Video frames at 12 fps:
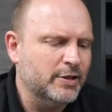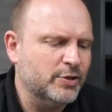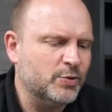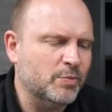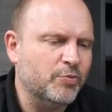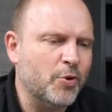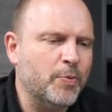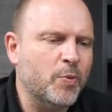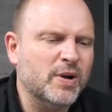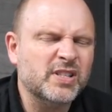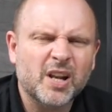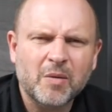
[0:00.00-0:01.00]
some proper
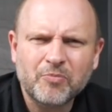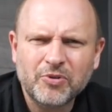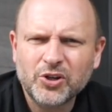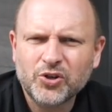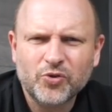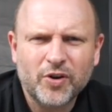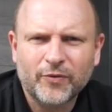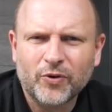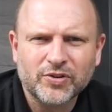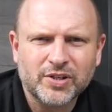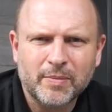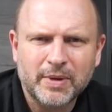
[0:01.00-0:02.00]
ones, and I'm pretty sure I've
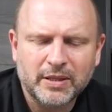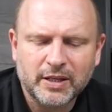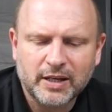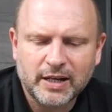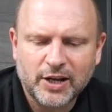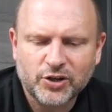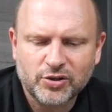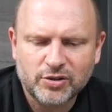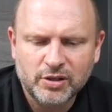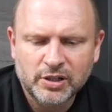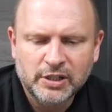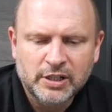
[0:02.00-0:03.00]
got some in the
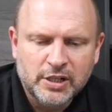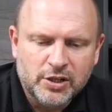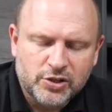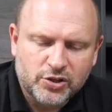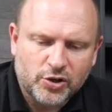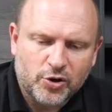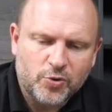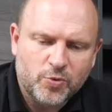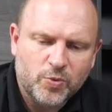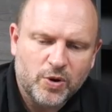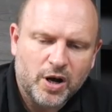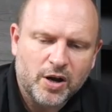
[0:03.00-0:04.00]
collection,
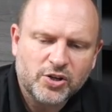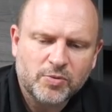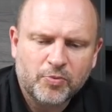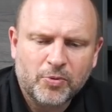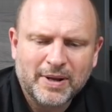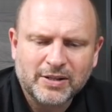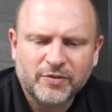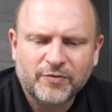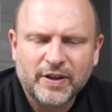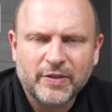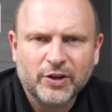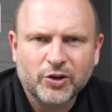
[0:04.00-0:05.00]
so uh, I should probably have to
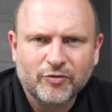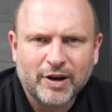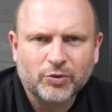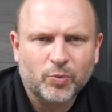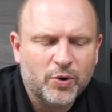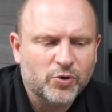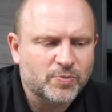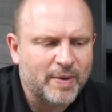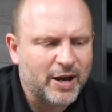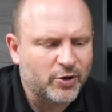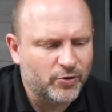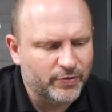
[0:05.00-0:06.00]
fit the correct wheels
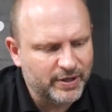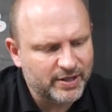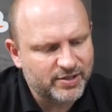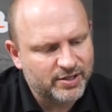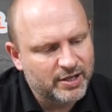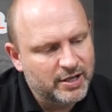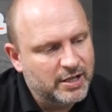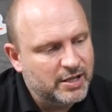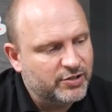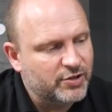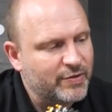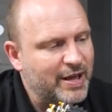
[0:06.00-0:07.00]
back on this,
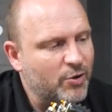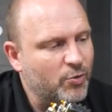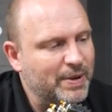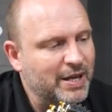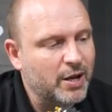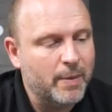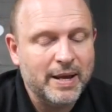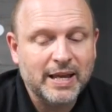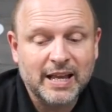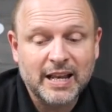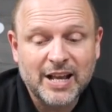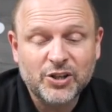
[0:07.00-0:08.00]
so that will be coming.
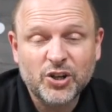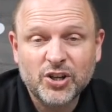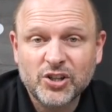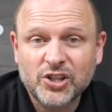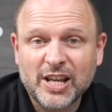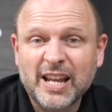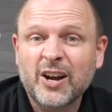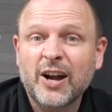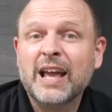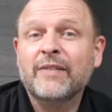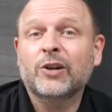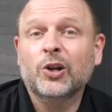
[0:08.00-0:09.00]
And as you can see, I
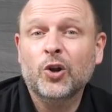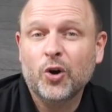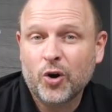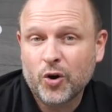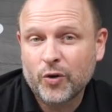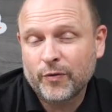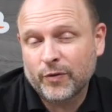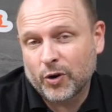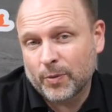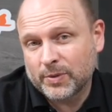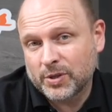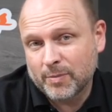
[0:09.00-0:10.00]
have a lot of
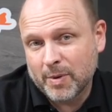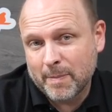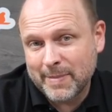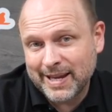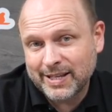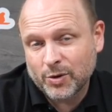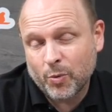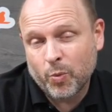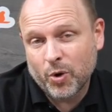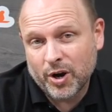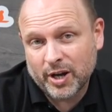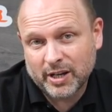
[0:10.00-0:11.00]
Optima Mid
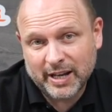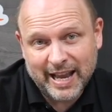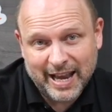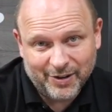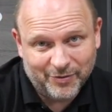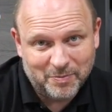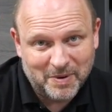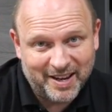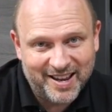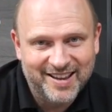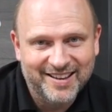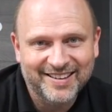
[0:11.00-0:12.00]
work ahead of me.